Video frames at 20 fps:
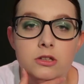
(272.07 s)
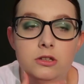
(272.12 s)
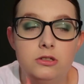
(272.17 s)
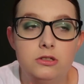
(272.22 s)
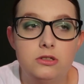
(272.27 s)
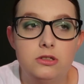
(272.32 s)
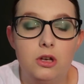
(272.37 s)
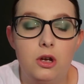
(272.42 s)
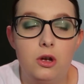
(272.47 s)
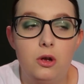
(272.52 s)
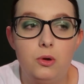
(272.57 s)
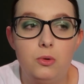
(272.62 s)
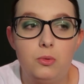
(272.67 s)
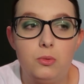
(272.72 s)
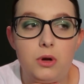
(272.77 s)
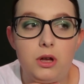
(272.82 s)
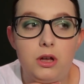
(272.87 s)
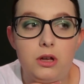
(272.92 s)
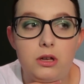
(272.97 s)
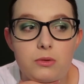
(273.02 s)

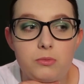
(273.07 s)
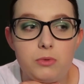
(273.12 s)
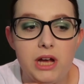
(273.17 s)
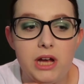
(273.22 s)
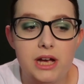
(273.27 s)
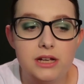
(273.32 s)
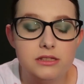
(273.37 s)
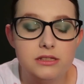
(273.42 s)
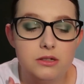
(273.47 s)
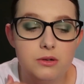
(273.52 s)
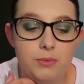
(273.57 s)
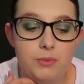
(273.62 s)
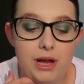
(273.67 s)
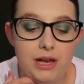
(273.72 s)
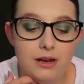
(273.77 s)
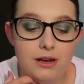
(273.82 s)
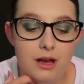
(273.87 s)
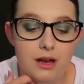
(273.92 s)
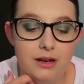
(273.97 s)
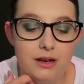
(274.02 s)
So we had to wait
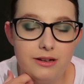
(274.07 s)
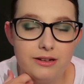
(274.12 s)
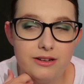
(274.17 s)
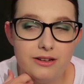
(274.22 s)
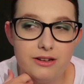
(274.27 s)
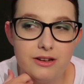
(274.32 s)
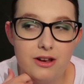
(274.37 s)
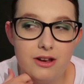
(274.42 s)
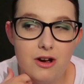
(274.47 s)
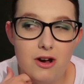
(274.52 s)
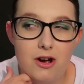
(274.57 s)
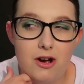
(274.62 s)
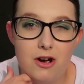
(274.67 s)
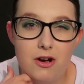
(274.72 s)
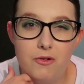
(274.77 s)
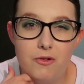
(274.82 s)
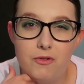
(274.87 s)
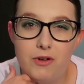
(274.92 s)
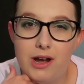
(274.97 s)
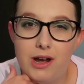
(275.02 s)
like
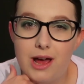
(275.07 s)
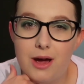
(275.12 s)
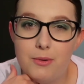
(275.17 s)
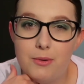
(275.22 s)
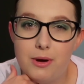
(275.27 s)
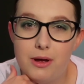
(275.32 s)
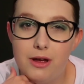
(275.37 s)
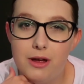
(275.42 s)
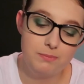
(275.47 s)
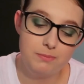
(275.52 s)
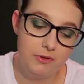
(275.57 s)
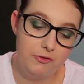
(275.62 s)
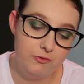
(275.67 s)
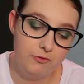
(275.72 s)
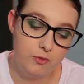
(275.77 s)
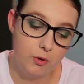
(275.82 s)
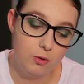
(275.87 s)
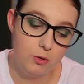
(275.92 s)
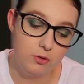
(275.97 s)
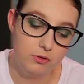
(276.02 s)
half an hour
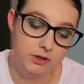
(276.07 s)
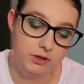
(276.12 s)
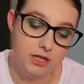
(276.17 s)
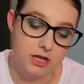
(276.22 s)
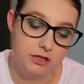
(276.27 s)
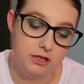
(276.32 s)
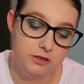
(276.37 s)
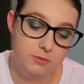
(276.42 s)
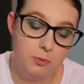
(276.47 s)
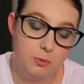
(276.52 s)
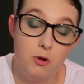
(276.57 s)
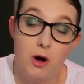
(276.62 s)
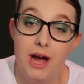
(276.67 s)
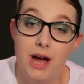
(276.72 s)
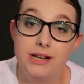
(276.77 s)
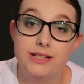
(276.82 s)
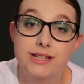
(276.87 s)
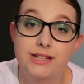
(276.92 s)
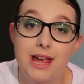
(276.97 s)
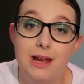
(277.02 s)
before the support
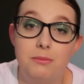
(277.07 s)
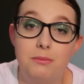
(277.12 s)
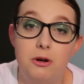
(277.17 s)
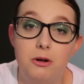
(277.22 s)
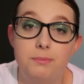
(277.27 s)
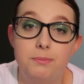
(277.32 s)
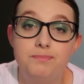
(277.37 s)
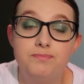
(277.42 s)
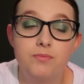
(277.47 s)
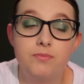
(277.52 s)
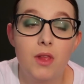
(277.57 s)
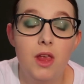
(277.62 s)
act came on,